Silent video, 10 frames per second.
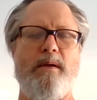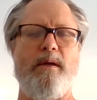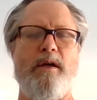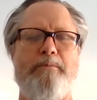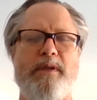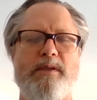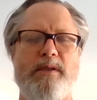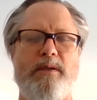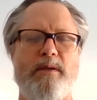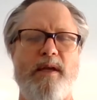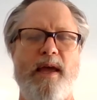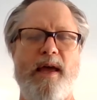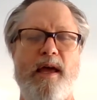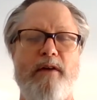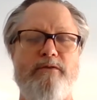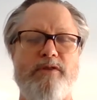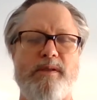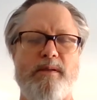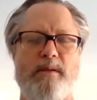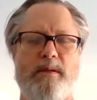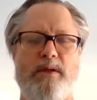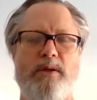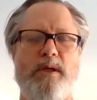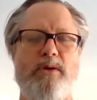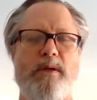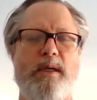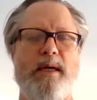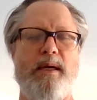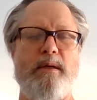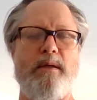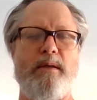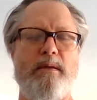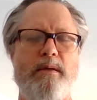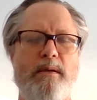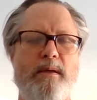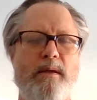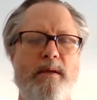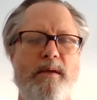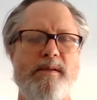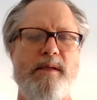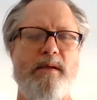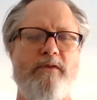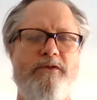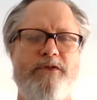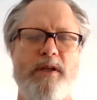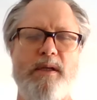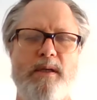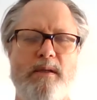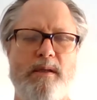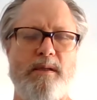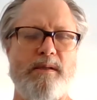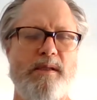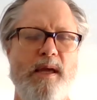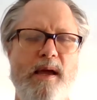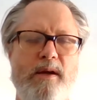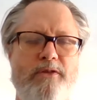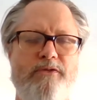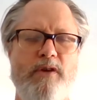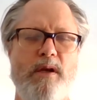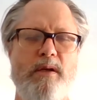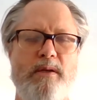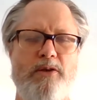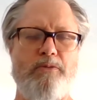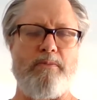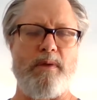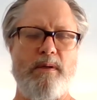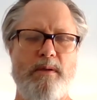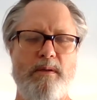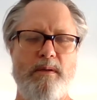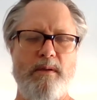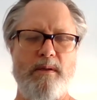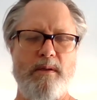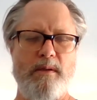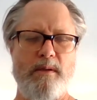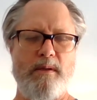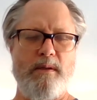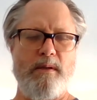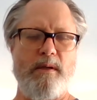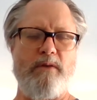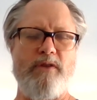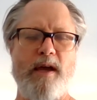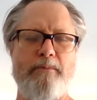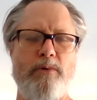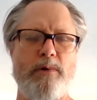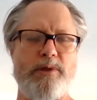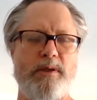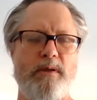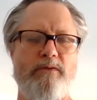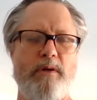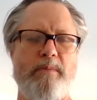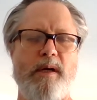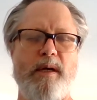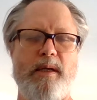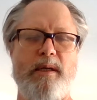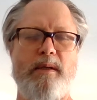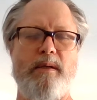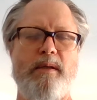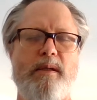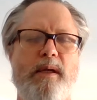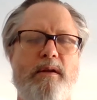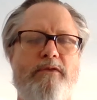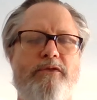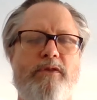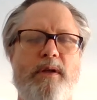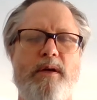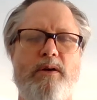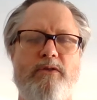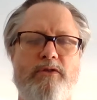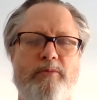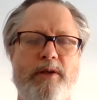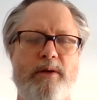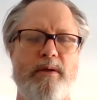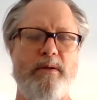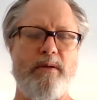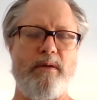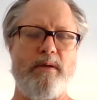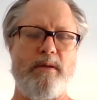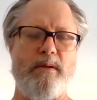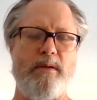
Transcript: up into your calves and your lower leg. See it filling the entire volume of that portion of your body. Let it flow from the earth